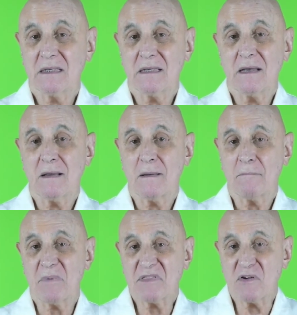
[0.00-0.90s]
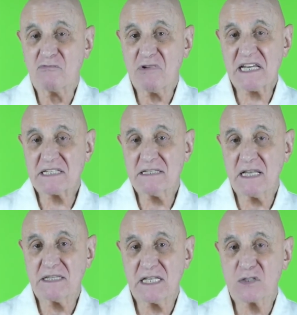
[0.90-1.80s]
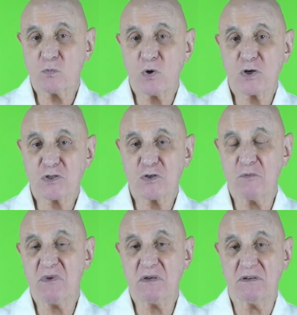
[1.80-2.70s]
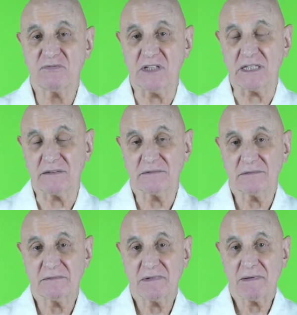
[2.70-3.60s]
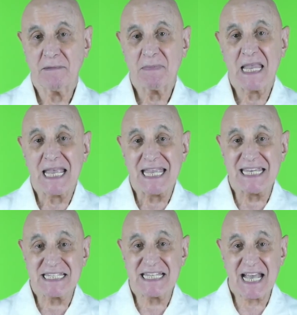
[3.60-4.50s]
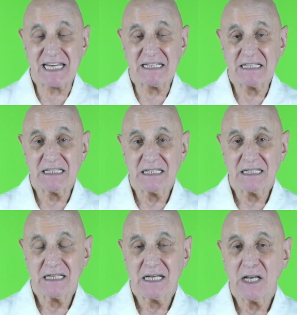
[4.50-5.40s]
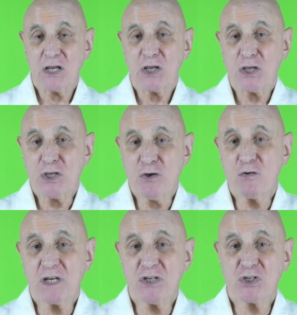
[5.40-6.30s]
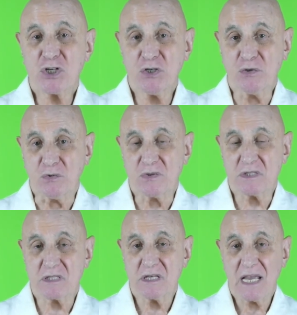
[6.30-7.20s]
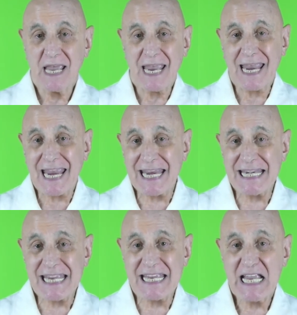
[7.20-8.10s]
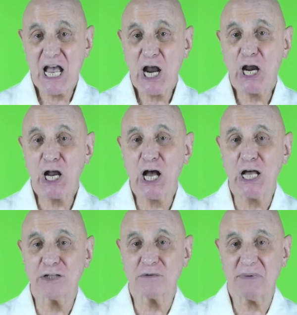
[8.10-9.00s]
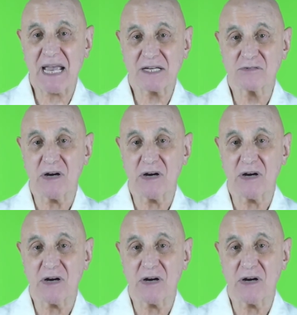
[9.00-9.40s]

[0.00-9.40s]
But the reason that this works so beautifully is that you can choose any color backdrop